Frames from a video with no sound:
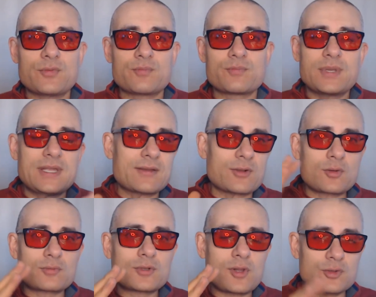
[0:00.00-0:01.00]
Being in
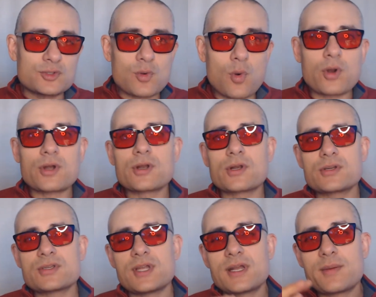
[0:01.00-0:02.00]
close
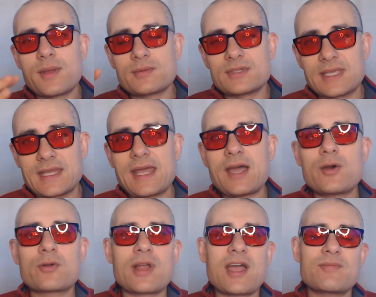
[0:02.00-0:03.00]
quarters, not able to get
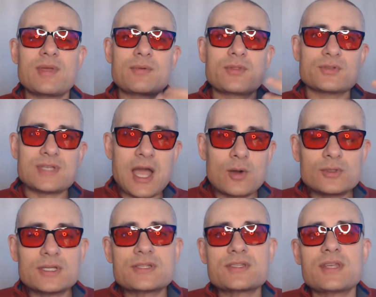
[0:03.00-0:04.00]
out or have maybe those
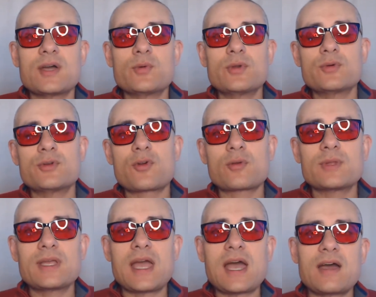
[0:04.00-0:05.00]
outlets that we would
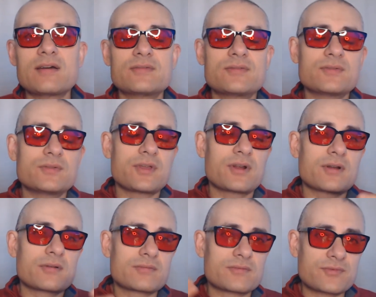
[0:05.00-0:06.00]
normally have with
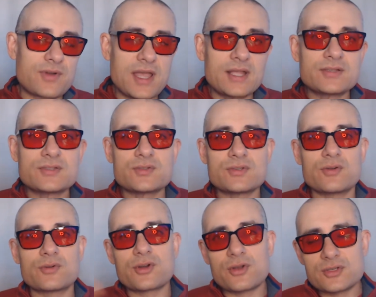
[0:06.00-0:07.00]
our friends,
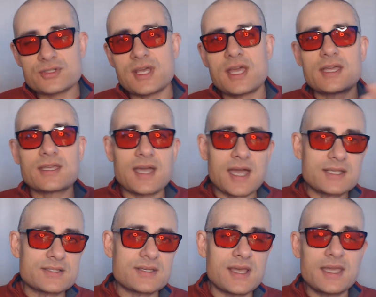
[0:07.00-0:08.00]
girls' night,
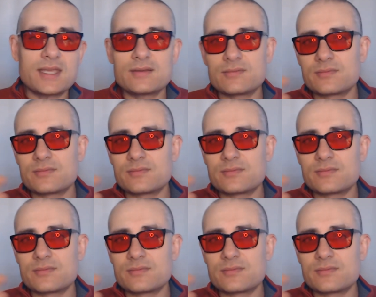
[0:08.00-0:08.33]
guys' night,